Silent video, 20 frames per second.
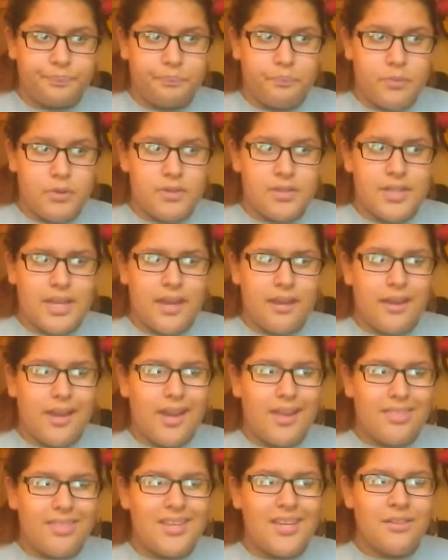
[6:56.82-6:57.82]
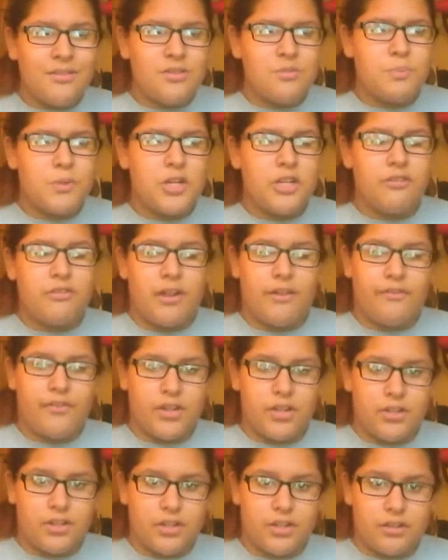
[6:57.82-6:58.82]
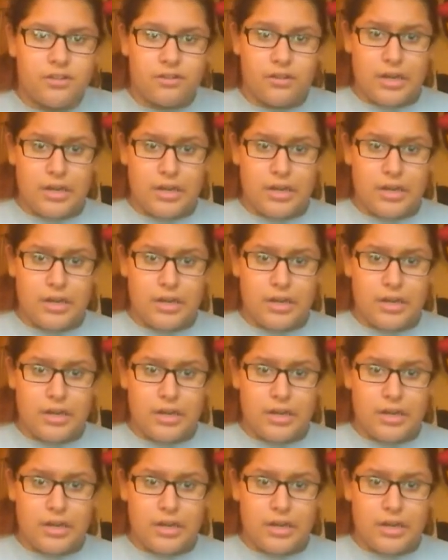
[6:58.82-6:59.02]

I think it was pretty rough on her.